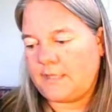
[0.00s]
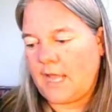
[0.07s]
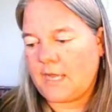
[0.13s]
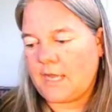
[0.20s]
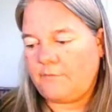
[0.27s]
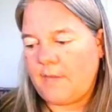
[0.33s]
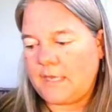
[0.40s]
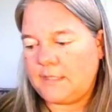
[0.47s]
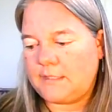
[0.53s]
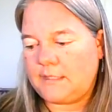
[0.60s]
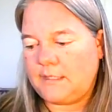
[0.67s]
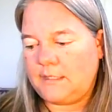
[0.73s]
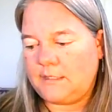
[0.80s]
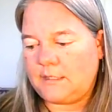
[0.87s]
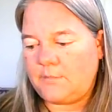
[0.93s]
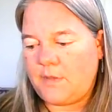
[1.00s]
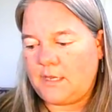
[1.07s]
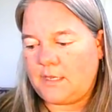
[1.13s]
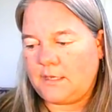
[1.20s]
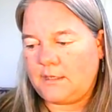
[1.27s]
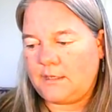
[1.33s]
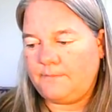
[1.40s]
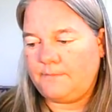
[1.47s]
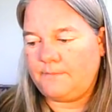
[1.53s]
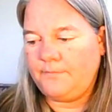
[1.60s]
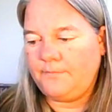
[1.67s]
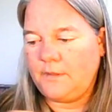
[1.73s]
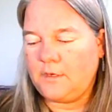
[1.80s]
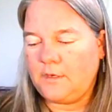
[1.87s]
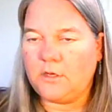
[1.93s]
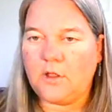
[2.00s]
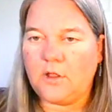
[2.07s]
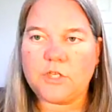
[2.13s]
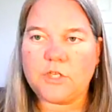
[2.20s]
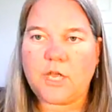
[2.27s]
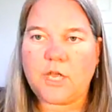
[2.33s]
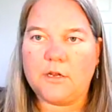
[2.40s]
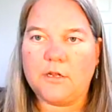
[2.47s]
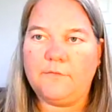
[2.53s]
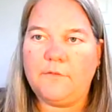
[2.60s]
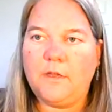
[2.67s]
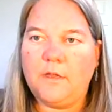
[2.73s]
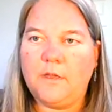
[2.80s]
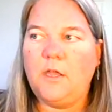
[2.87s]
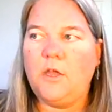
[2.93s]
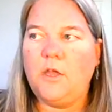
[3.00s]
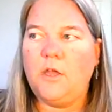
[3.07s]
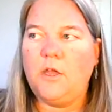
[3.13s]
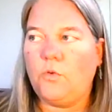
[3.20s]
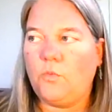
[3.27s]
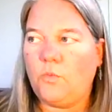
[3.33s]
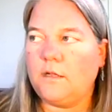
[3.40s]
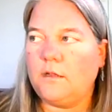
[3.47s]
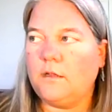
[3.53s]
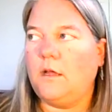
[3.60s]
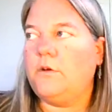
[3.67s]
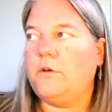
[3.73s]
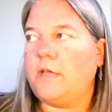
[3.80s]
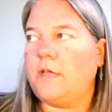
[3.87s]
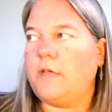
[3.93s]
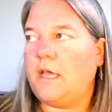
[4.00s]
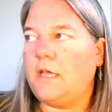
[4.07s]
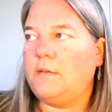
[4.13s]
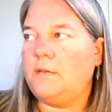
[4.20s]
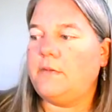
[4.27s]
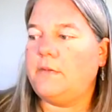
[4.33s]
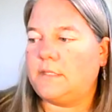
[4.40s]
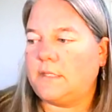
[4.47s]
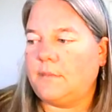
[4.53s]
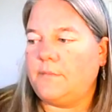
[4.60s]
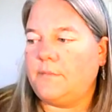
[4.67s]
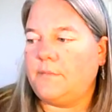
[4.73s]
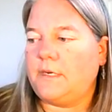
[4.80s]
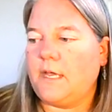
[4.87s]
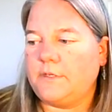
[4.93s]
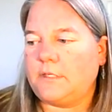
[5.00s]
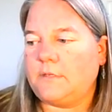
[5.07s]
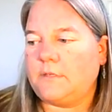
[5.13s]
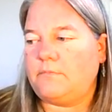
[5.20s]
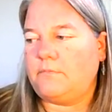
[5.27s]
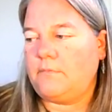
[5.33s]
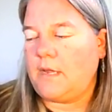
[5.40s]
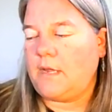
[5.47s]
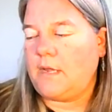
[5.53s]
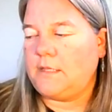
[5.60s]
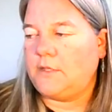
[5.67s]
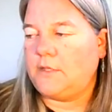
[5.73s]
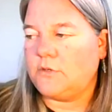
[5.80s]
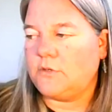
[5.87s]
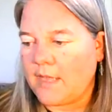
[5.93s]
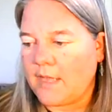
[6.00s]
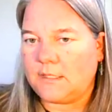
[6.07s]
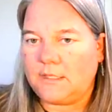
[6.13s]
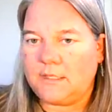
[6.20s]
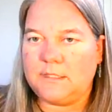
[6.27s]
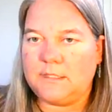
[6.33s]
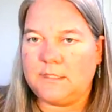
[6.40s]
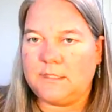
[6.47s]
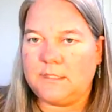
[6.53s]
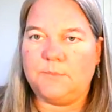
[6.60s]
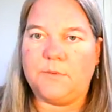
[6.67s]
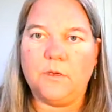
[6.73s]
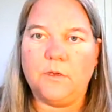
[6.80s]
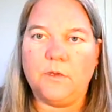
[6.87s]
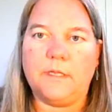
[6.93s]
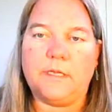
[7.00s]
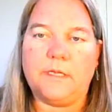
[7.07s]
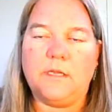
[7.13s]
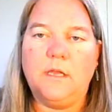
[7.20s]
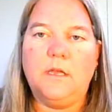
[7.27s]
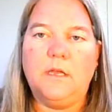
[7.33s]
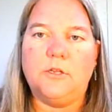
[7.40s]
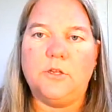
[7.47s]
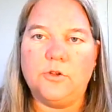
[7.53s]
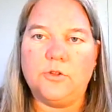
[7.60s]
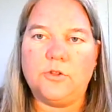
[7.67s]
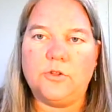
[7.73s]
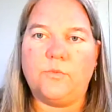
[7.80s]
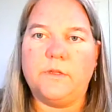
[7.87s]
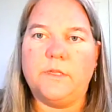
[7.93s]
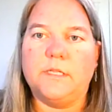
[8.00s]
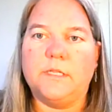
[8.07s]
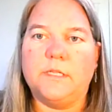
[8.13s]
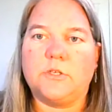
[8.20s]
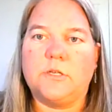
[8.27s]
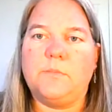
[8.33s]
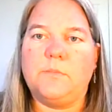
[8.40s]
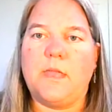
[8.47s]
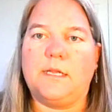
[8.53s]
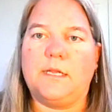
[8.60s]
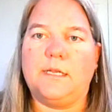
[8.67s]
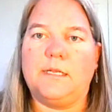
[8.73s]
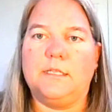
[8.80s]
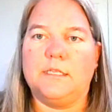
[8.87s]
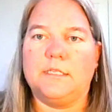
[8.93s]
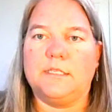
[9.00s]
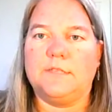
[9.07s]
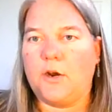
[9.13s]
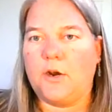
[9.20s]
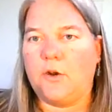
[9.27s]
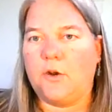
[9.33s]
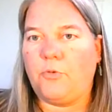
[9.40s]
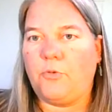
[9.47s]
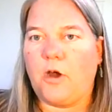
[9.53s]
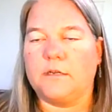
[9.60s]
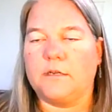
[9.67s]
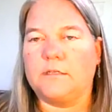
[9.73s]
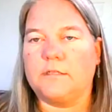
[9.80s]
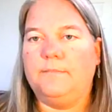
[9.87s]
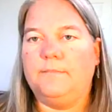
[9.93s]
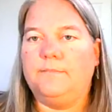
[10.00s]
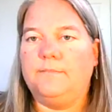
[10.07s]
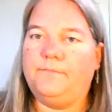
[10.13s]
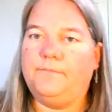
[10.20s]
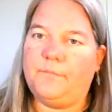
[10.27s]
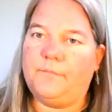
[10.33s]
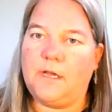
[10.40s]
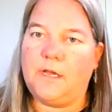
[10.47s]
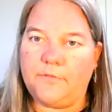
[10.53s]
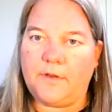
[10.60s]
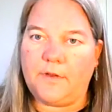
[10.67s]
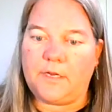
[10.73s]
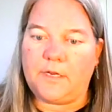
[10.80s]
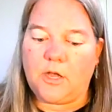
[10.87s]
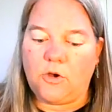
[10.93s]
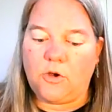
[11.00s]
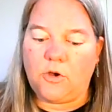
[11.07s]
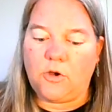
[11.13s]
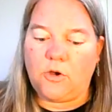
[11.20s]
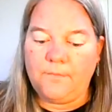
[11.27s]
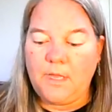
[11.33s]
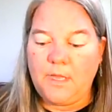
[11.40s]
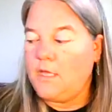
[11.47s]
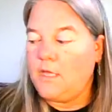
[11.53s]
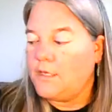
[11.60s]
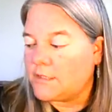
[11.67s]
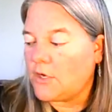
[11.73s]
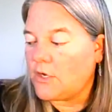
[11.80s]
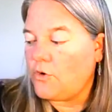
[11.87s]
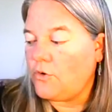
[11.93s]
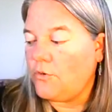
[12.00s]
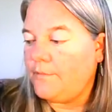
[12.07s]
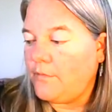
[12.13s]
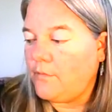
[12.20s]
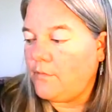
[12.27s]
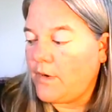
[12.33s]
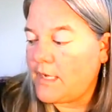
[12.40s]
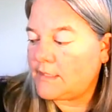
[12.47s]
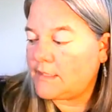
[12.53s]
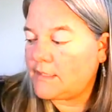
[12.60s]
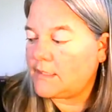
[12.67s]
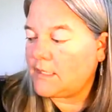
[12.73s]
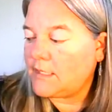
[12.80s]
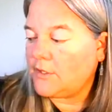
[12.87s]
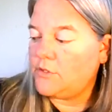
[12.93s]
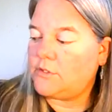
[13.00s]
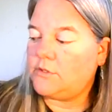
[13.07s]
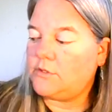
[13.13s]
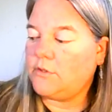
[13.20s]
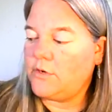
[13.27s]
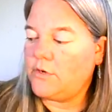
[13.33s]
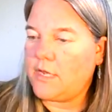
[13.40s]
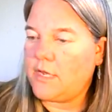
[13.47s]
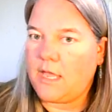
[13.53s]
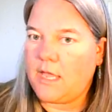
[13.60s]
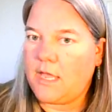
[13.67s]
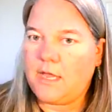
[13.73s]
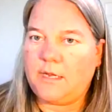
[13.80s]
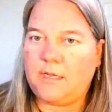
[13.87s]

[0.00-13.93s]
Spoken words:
magazines to make a collage out of. Well, okay, maybe somebody else made those magazines, but really, you're the one that's going to be making this final product of the video. So when I tell you to learn to edit,